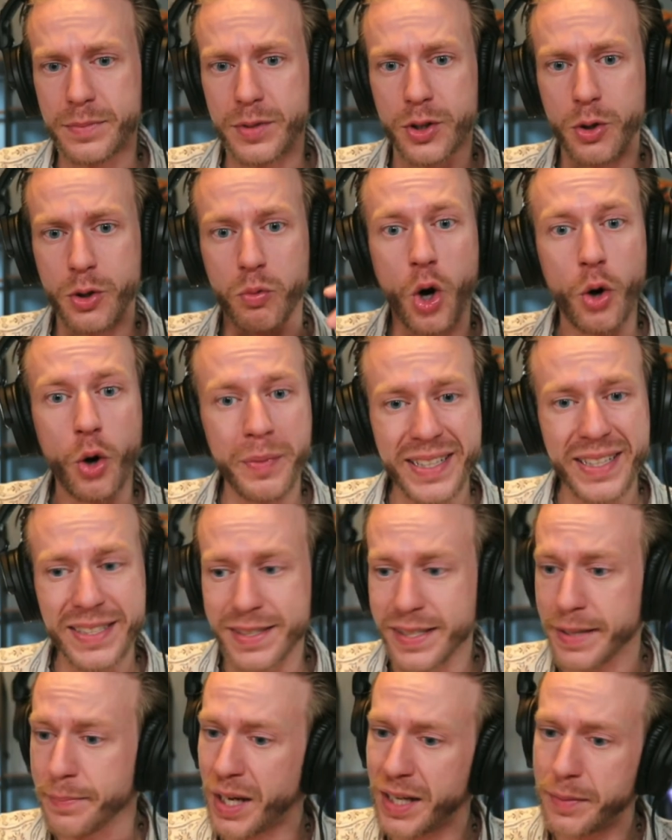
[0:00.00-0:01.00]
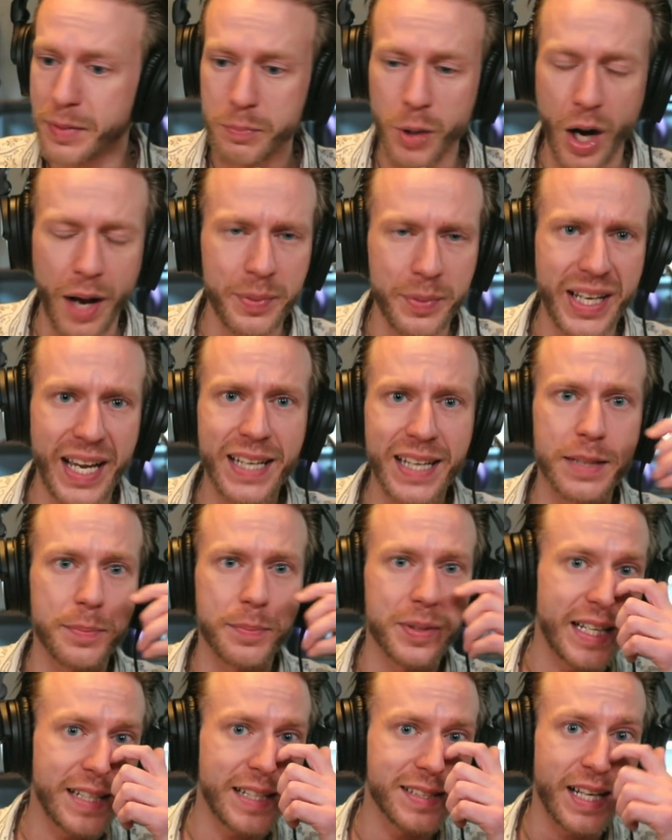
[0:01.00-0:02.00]
Romans, it might have been propaganda, but
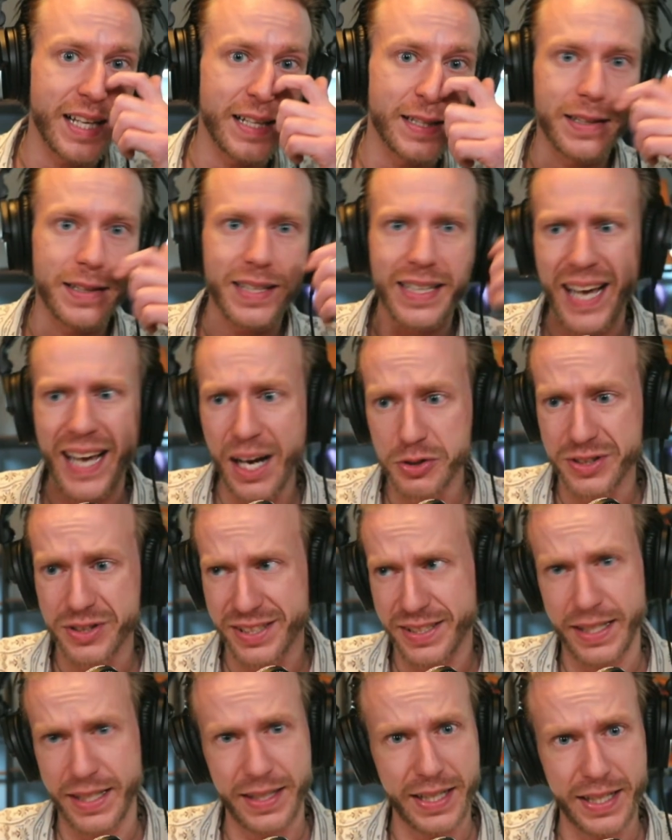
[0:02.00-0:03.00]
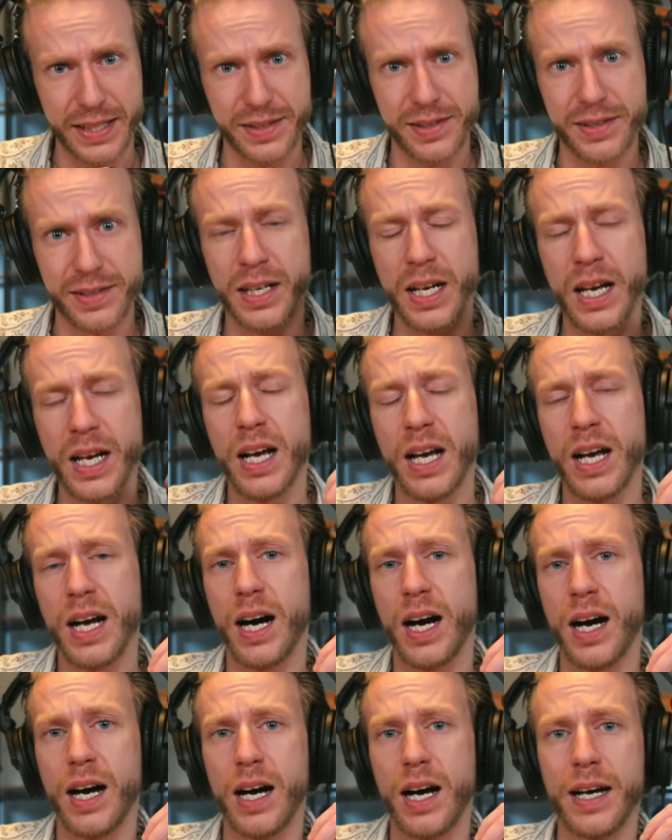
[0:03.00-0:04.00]
they said that the Celts did this.
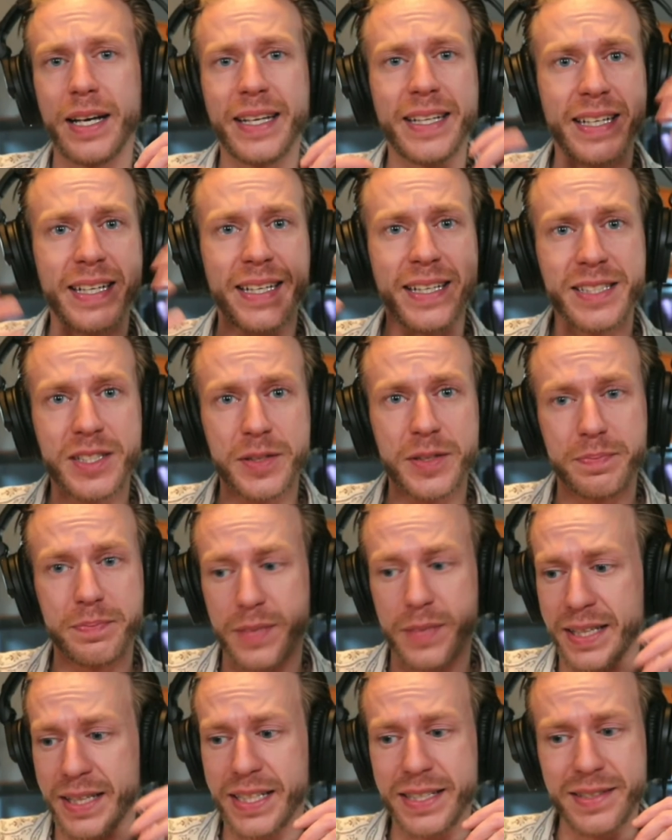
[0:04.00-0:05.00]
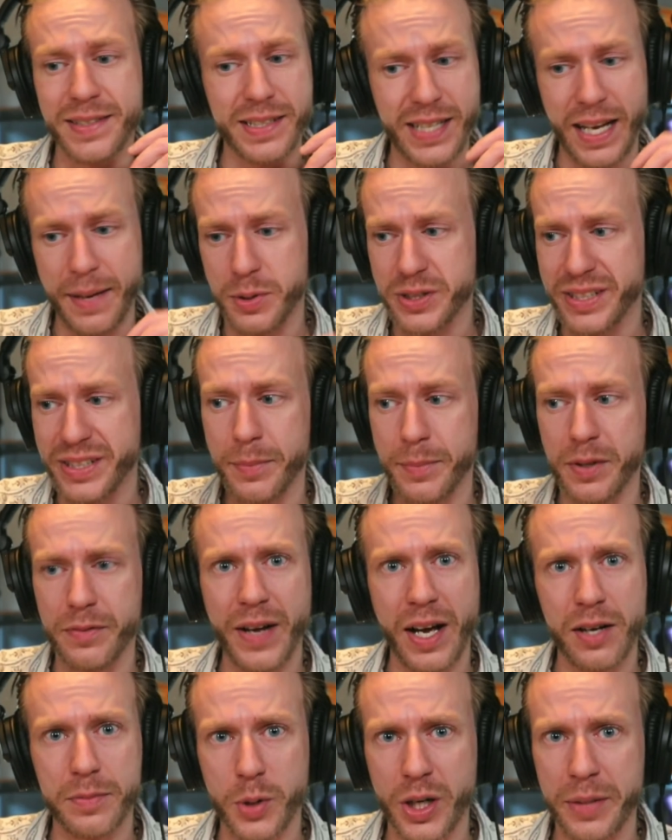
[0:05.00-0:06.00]
And these examples have been
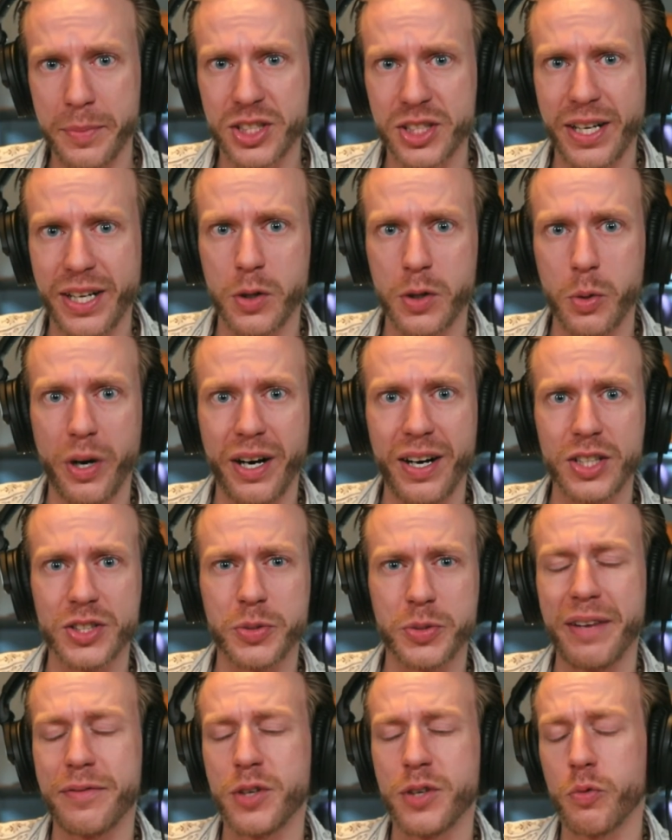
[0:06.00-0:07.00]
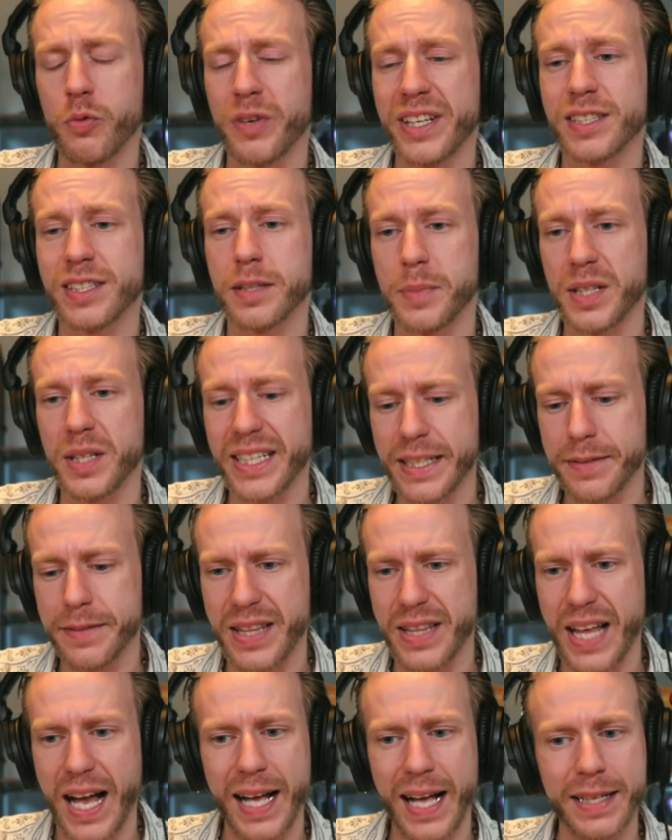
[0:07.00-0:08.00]
found pretty much everywhere else. We have no reason to believe
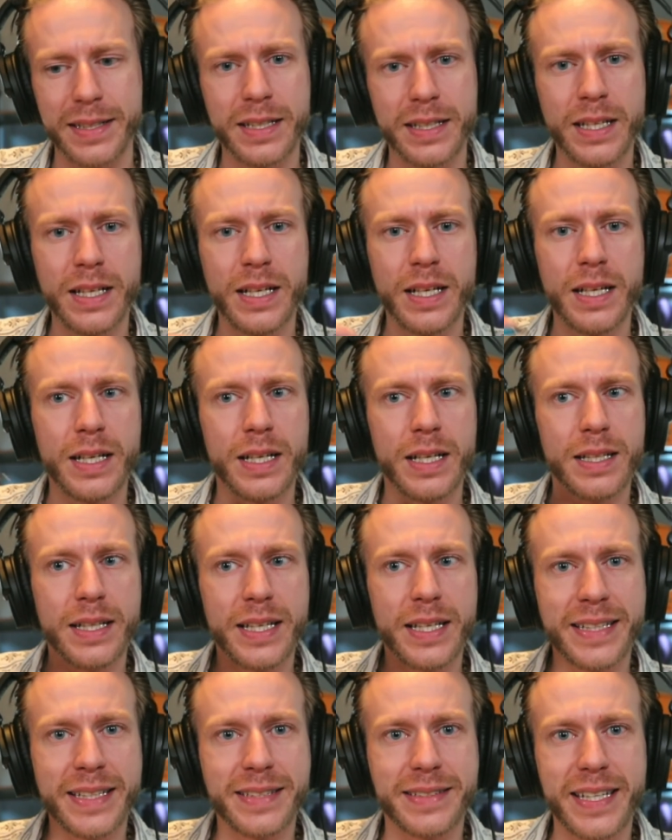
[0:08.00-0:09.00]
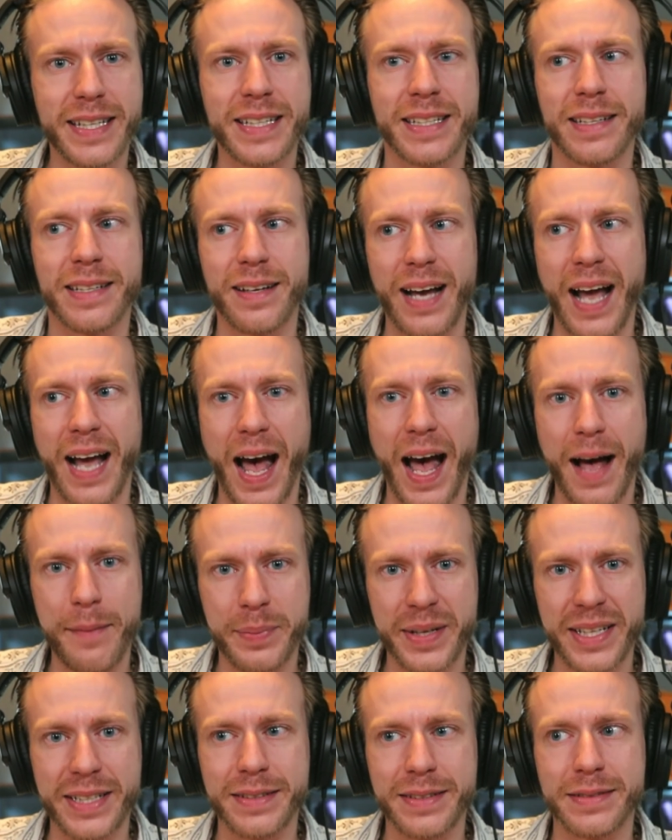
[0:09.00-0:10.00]
that it didn't
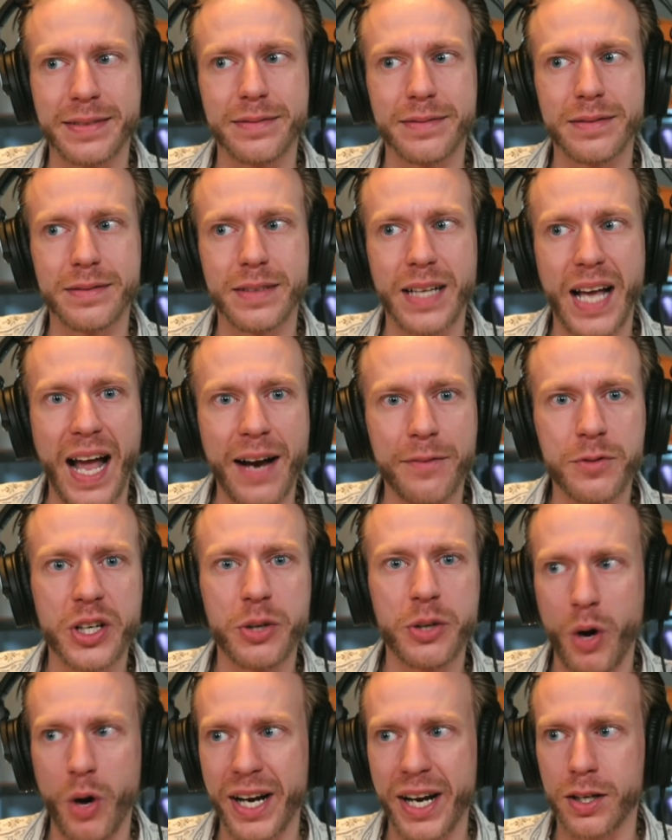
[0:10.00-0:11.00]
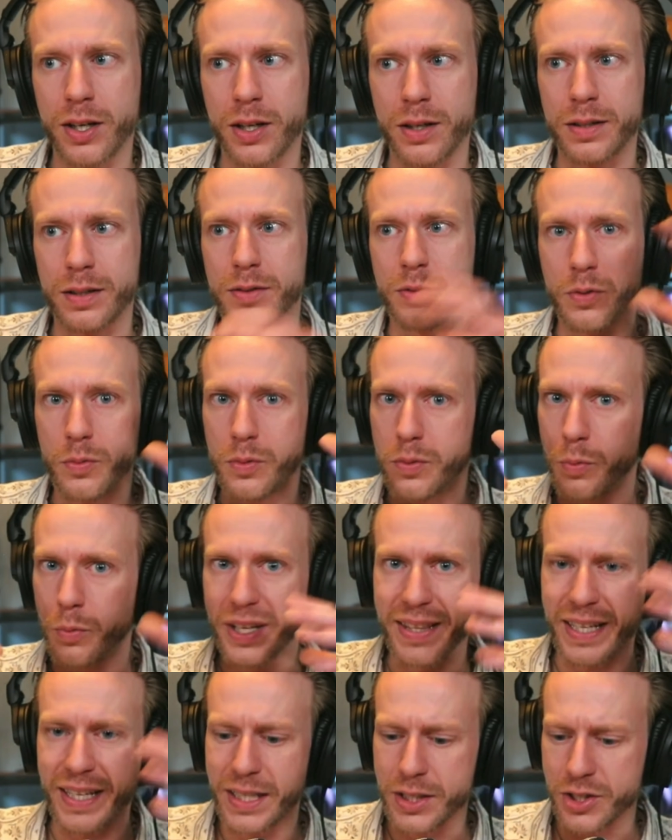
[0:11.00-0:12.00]
happen everywhere
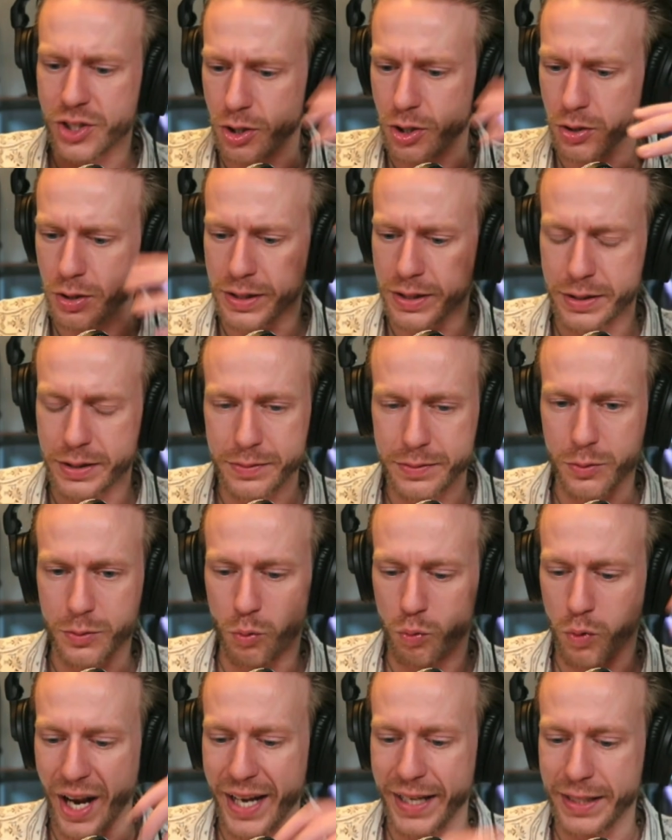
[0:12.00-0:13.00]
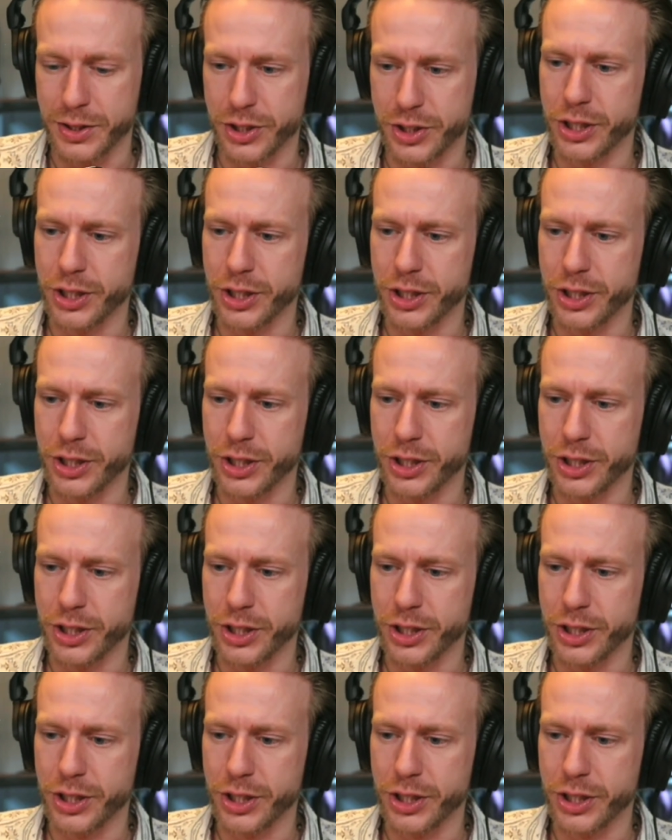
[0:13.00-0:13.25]
within a certain range.